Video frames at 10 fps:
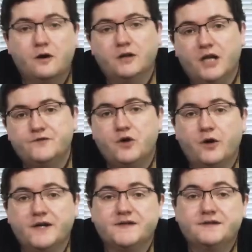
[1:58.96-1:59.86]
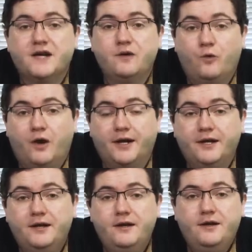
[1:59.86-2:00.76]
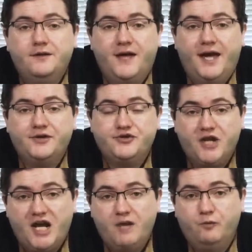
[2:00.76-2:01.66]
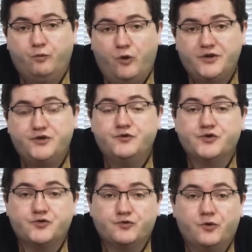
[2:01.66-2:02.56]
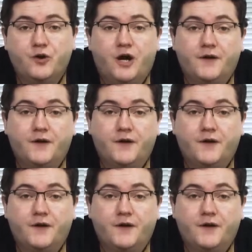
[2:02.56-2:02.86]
are a lot of targets in Taiwan that China would want to destroy